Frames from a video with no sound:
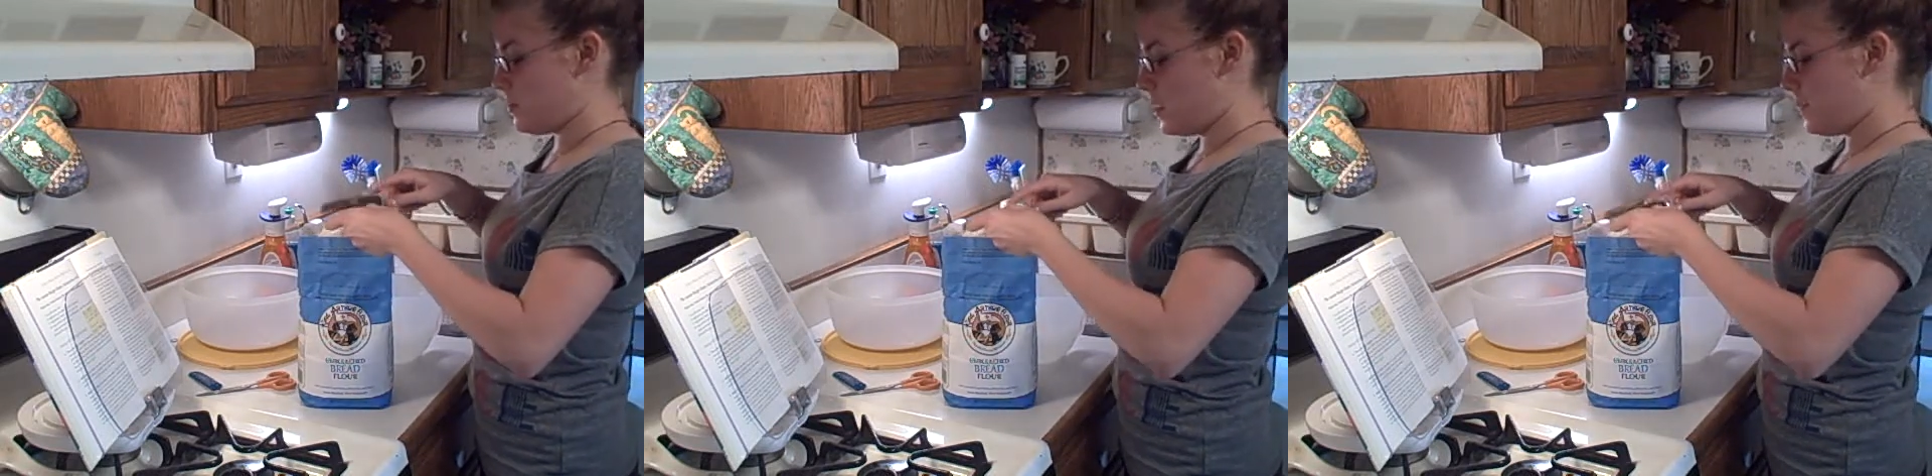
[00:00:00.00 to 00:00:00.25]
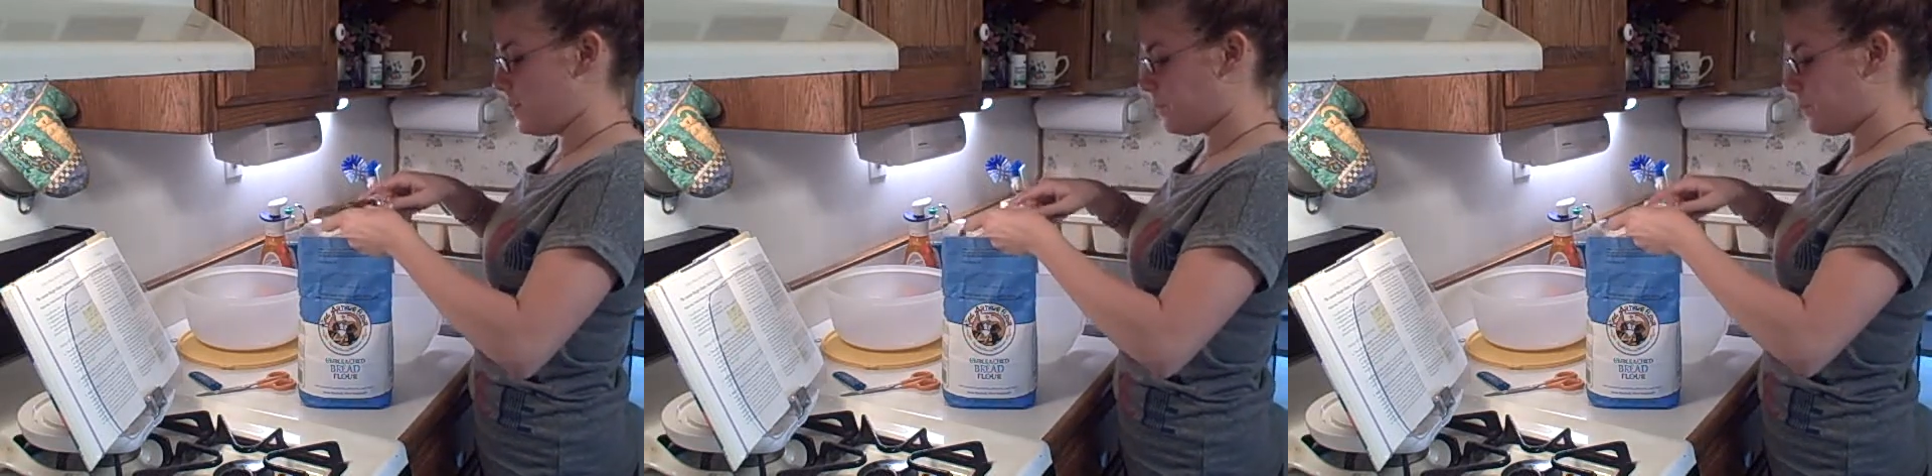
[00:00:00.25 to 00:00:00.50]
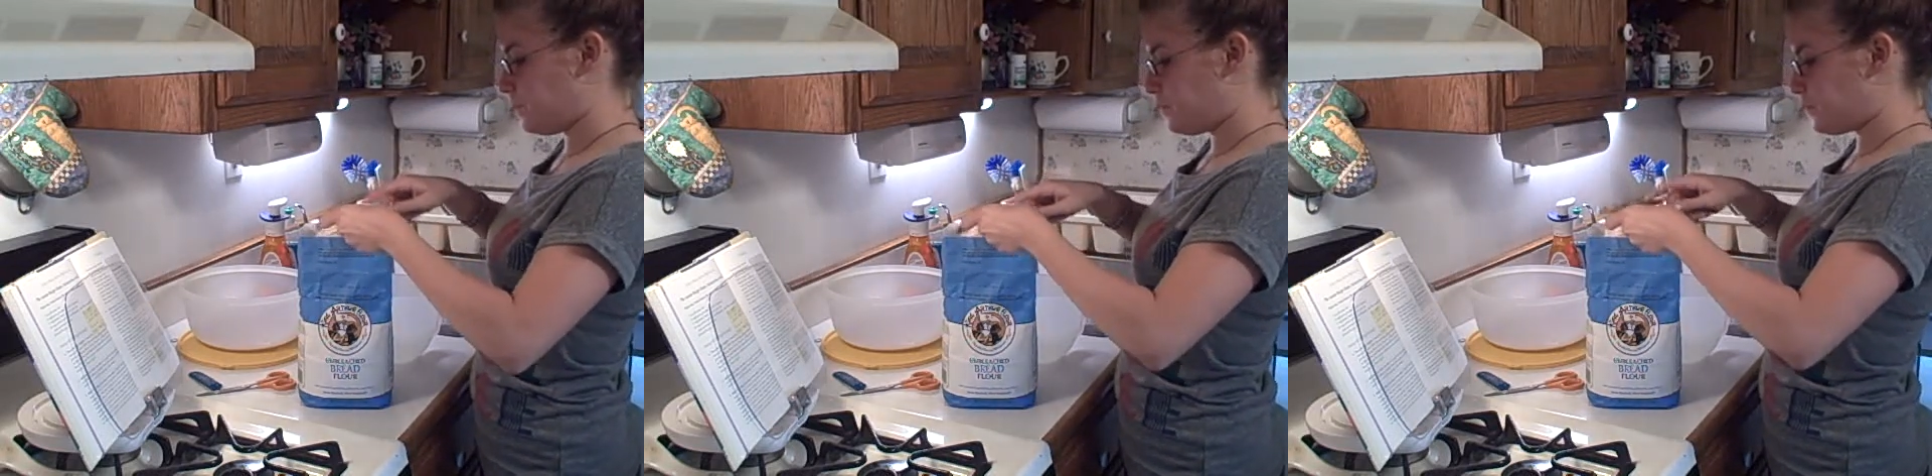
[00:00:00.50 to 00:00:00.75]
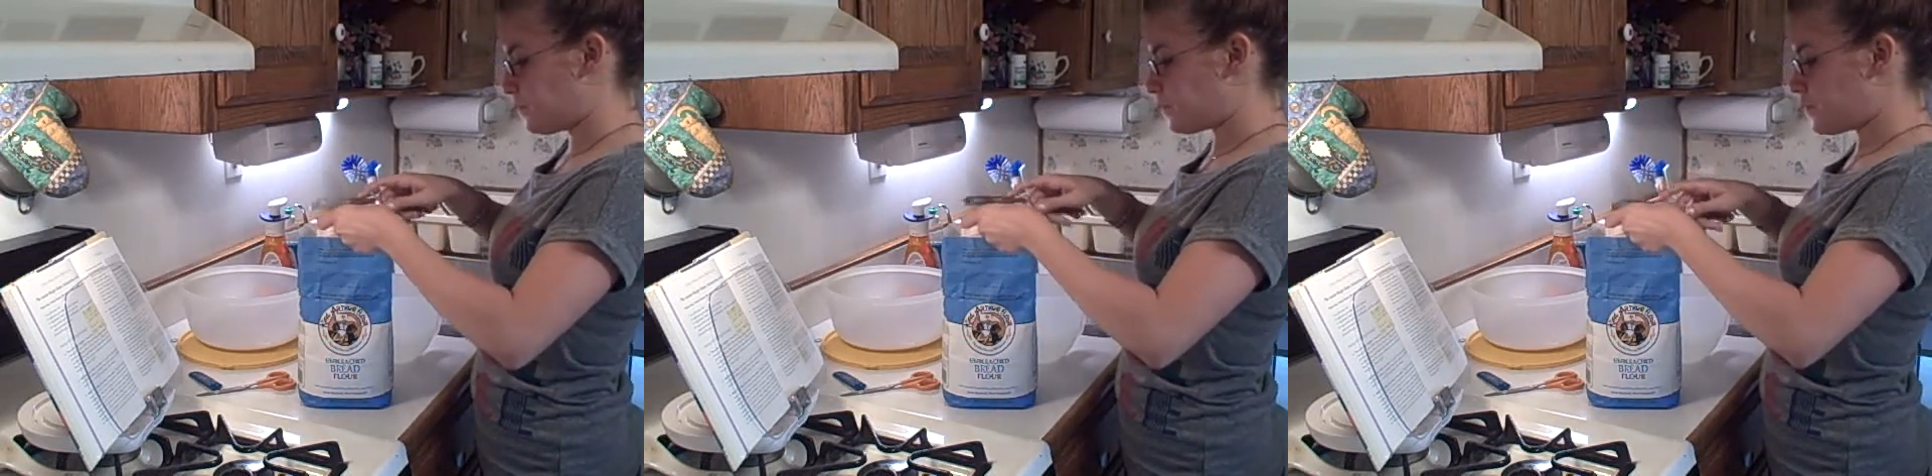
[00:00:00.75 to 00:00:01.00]
me.
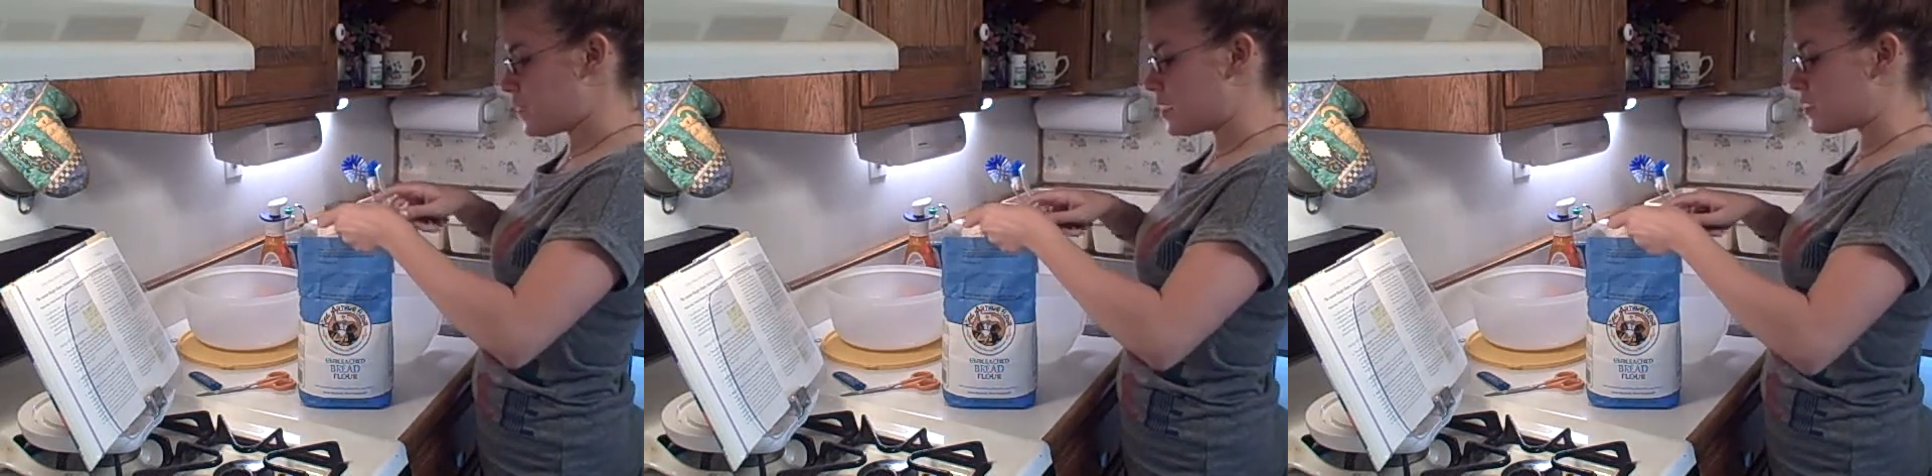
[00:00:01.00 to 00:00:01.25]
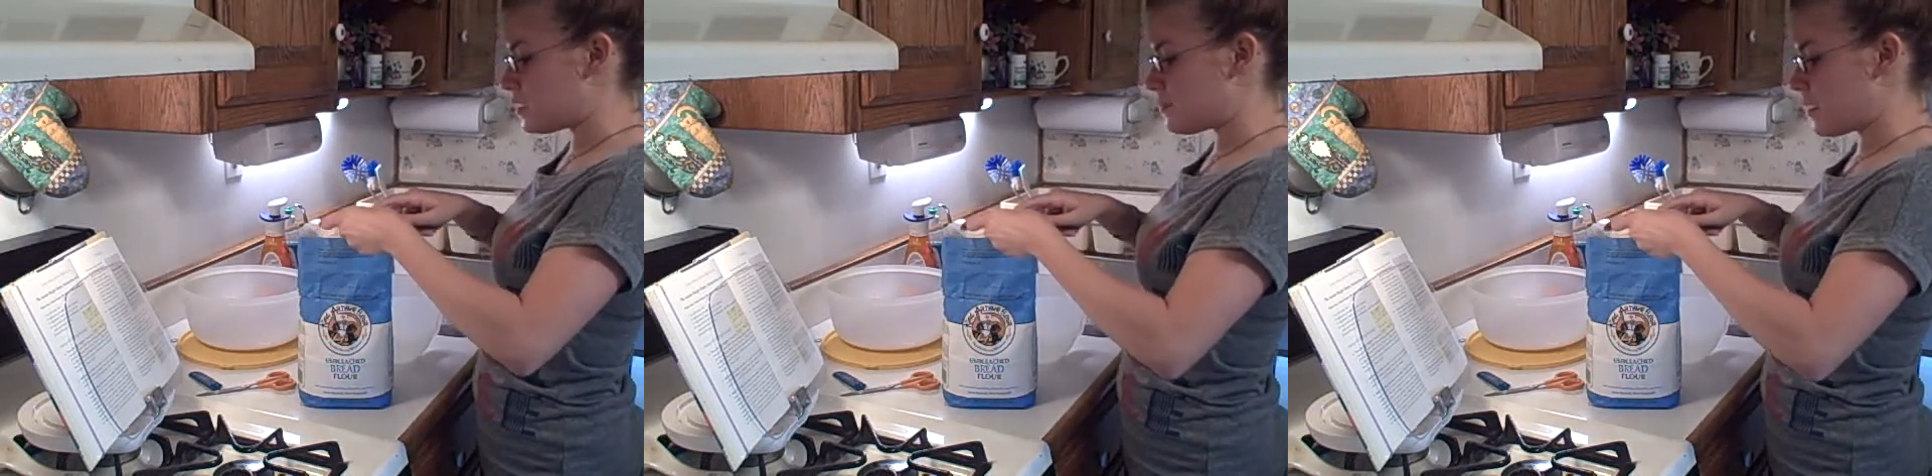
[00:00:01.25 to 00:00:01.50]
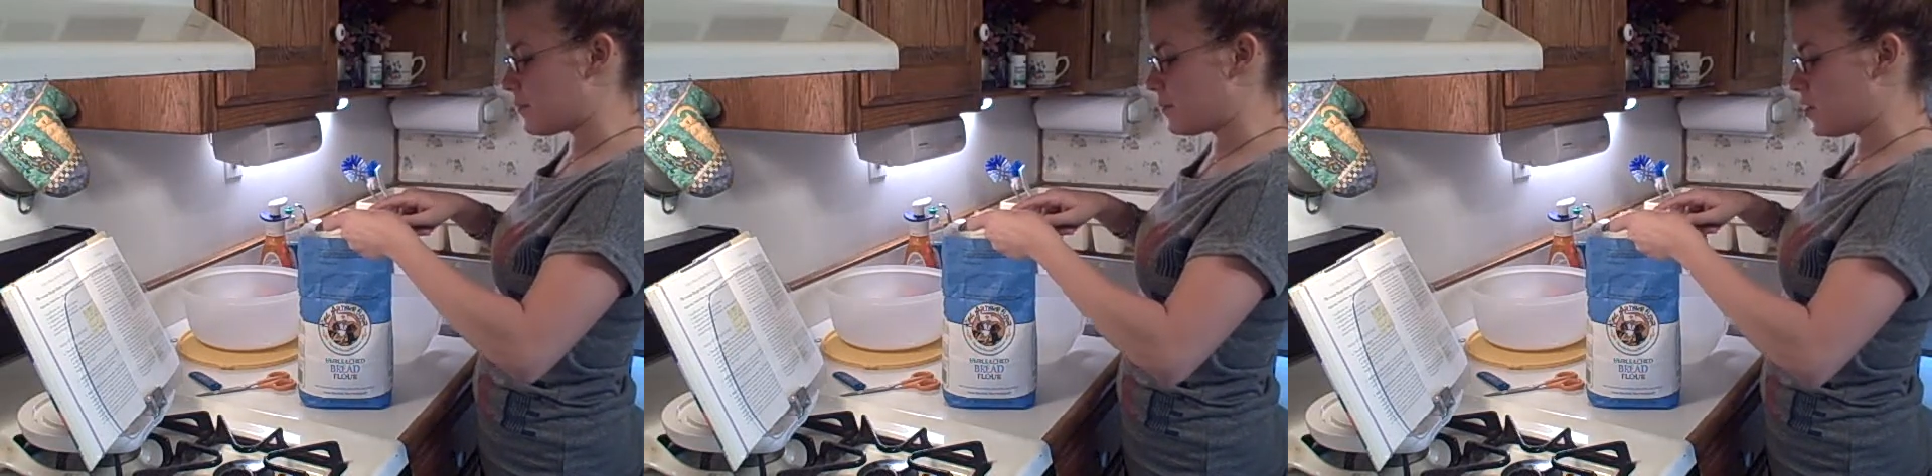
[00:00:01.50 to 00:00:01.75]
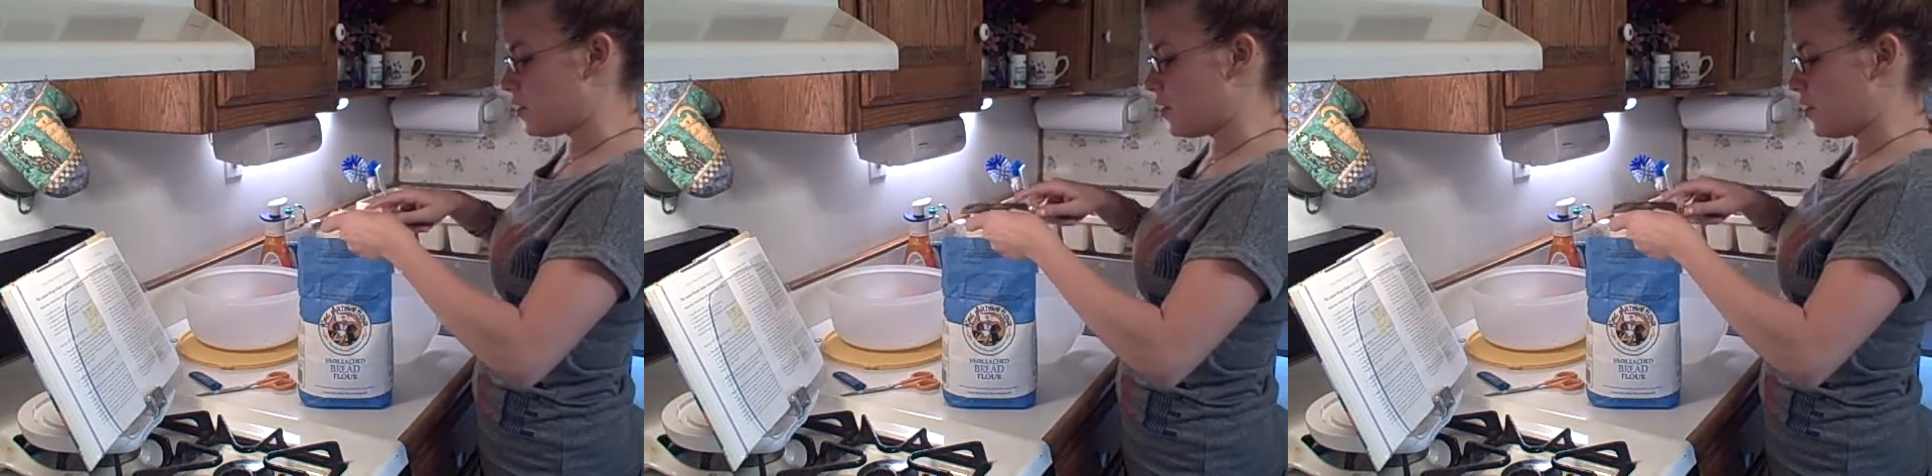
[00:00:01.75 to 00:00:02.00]
Sometimes
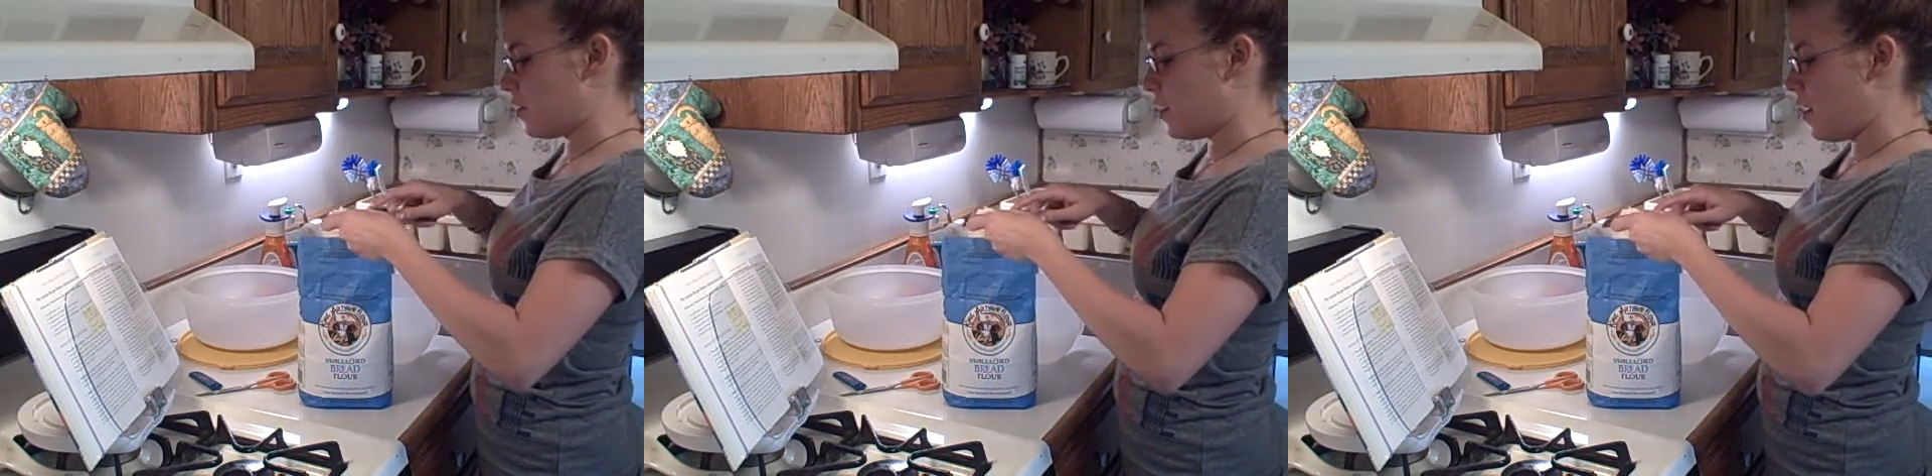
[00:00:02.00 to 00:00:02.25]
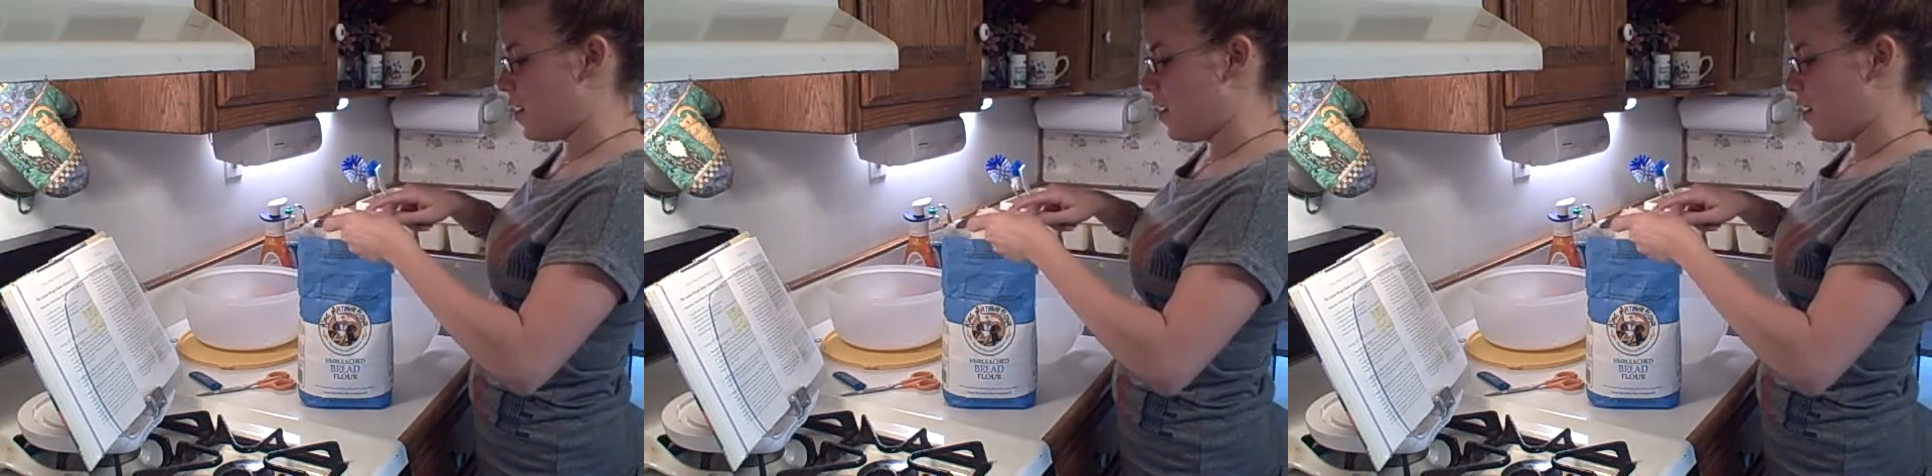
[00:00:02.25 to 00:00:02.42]
when your